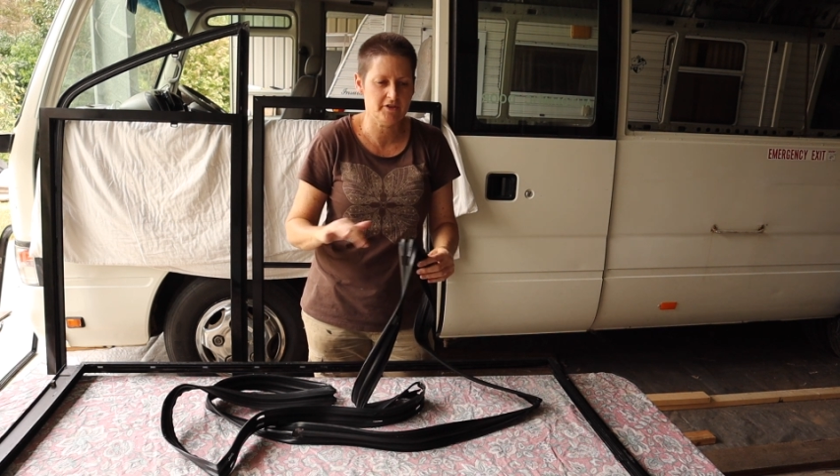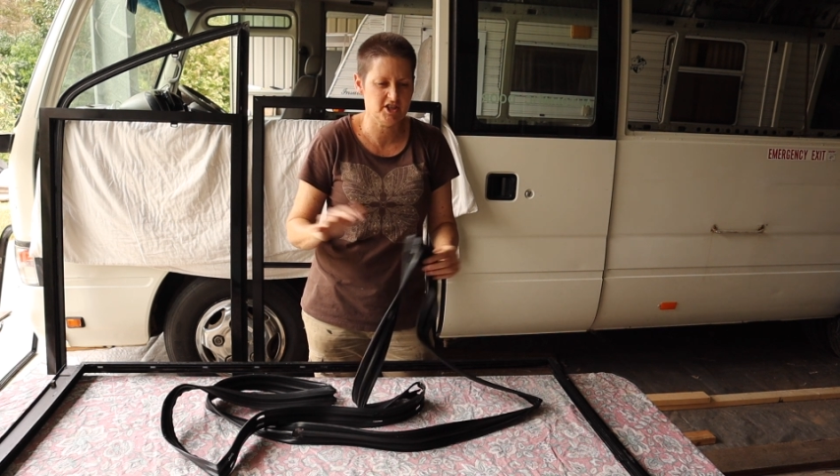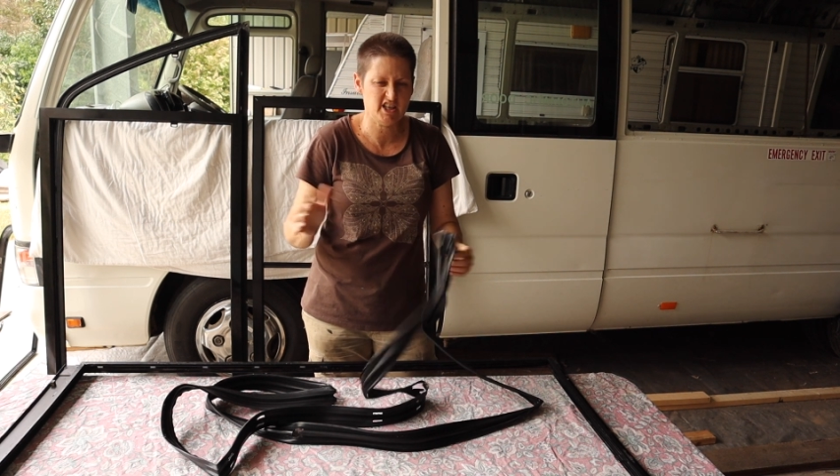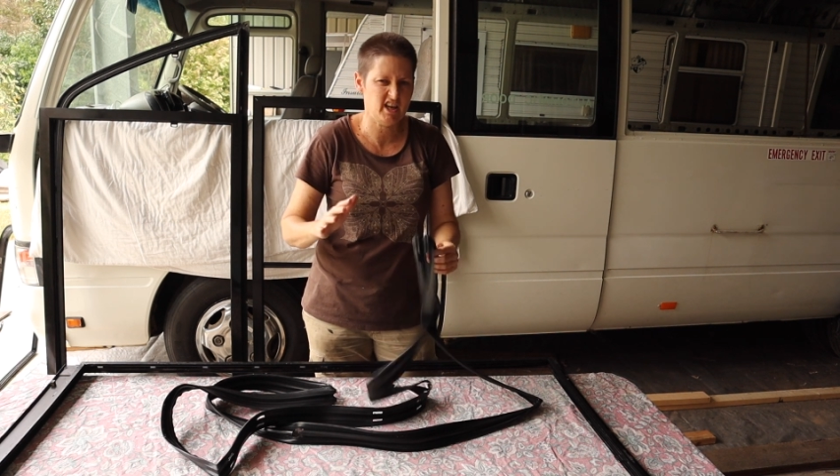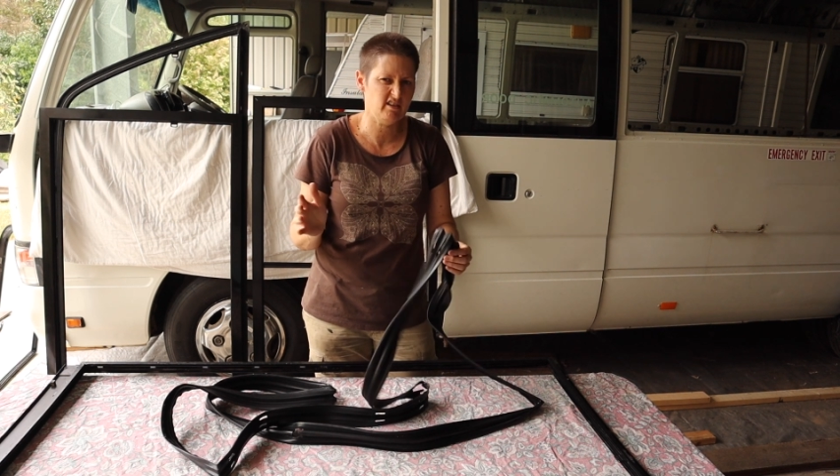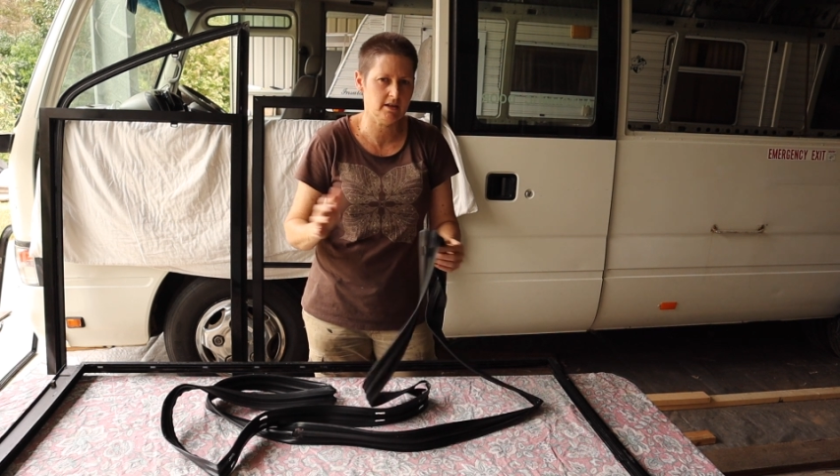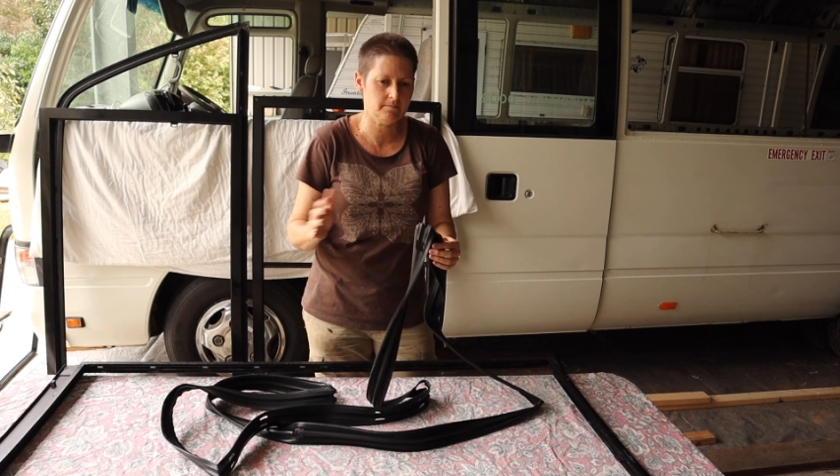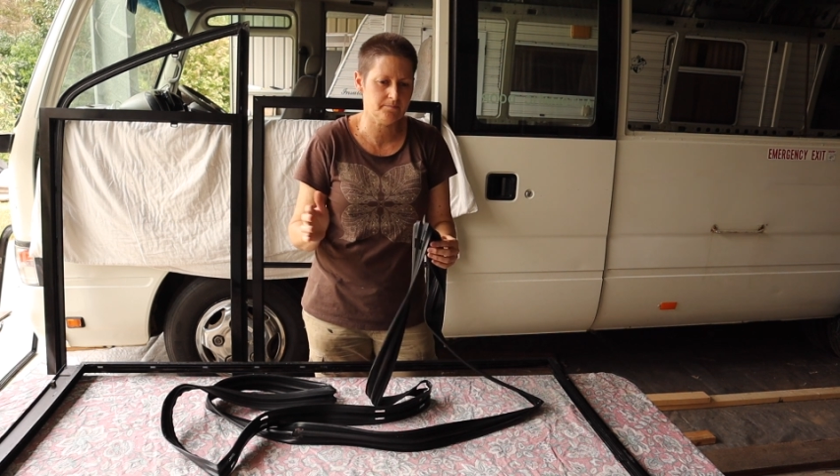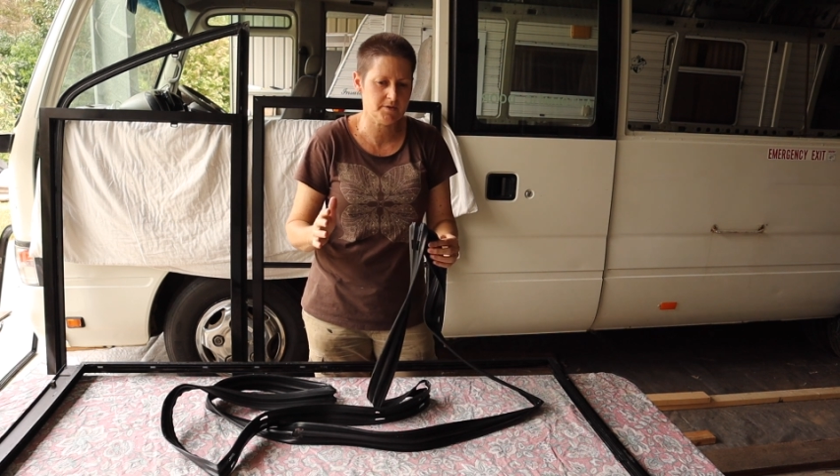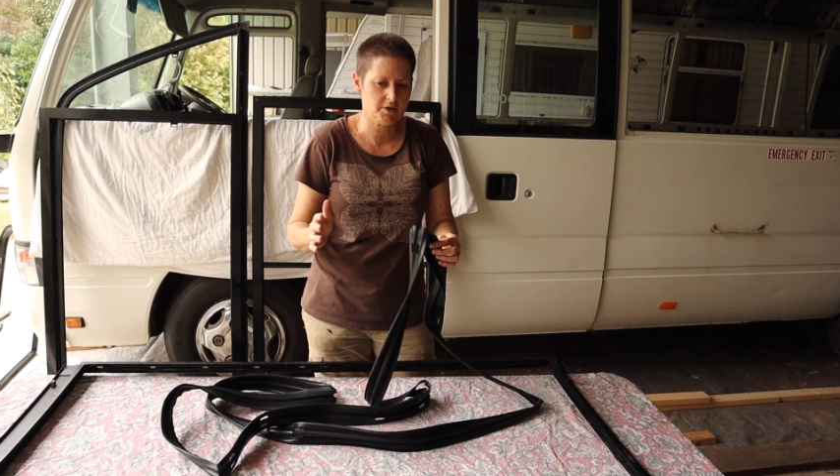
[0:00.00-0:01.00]
the generic
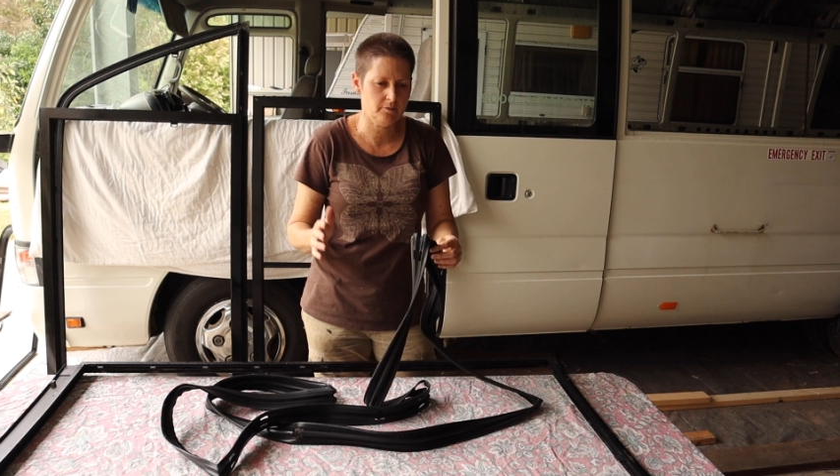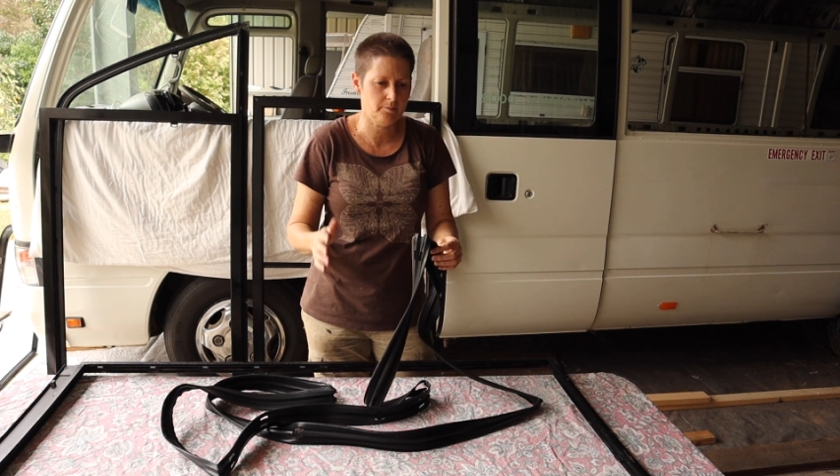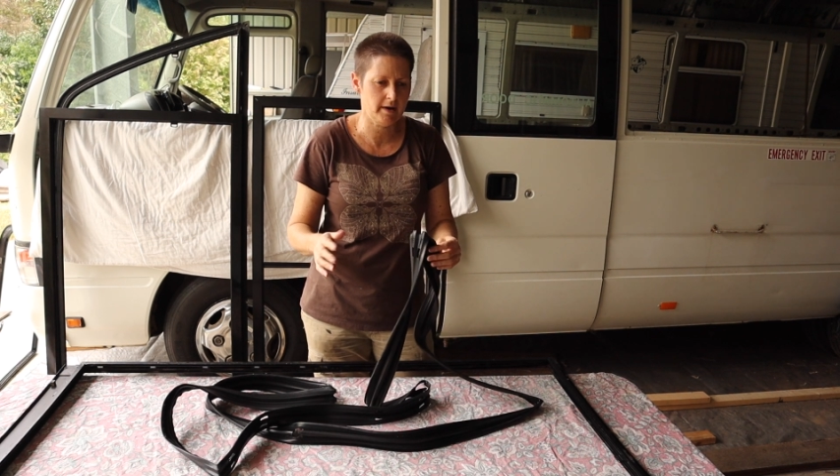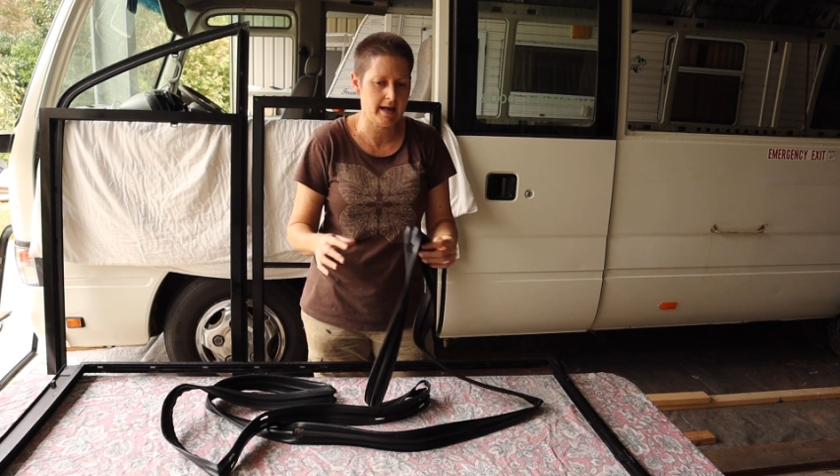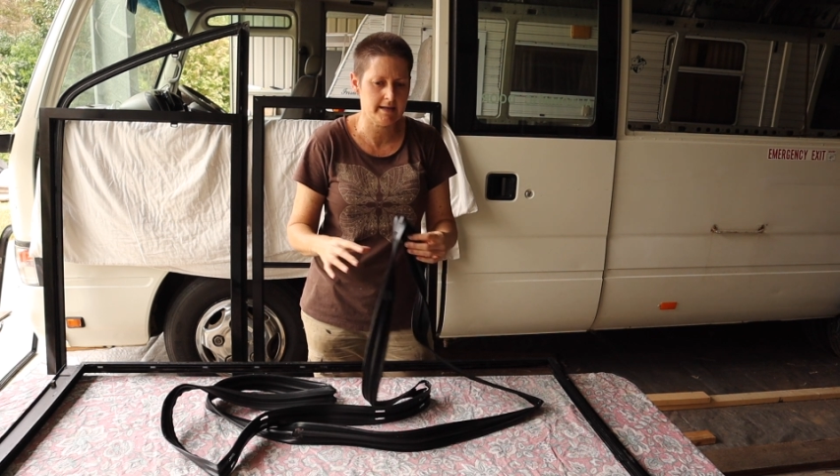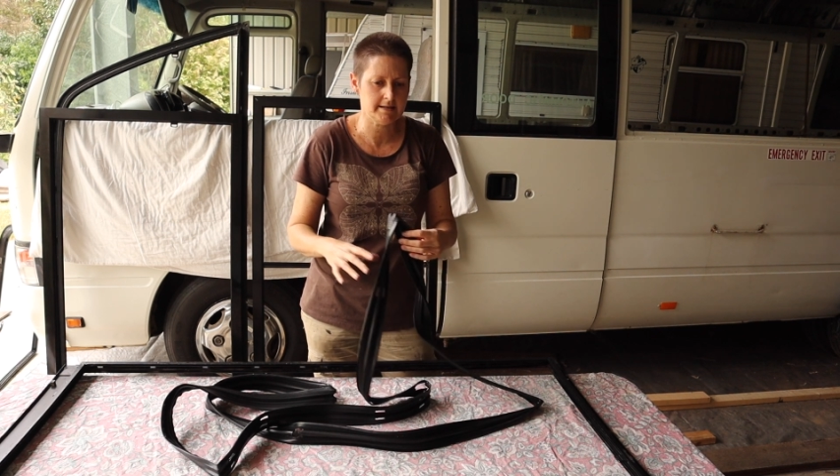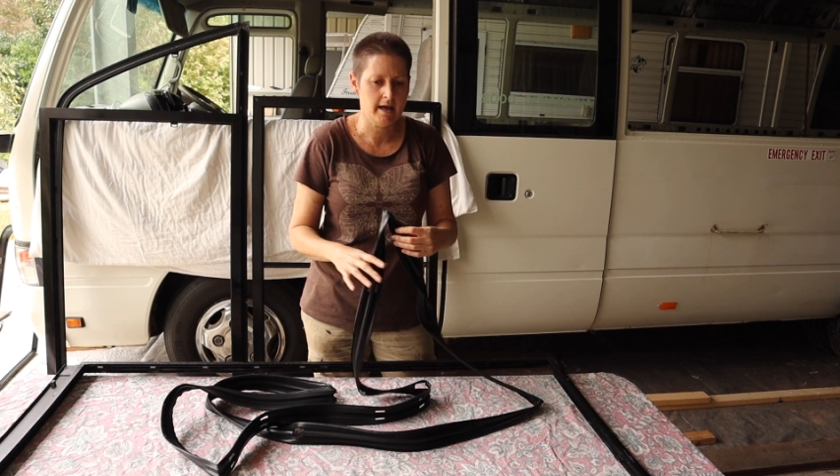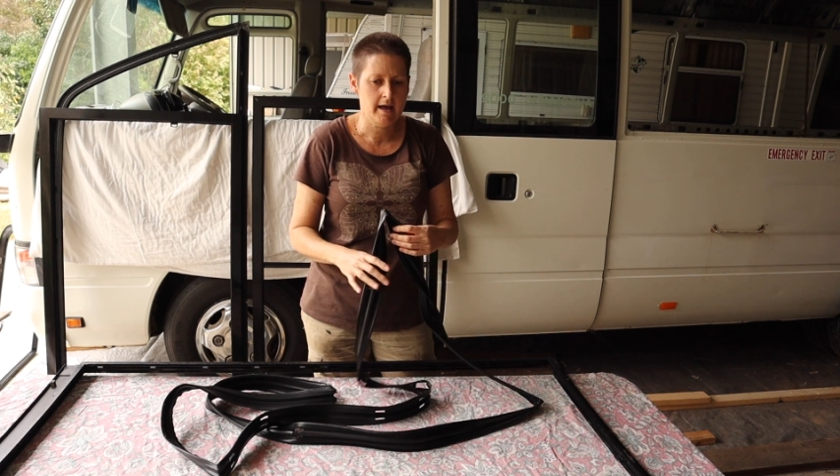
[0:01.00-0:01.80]
sort of brand,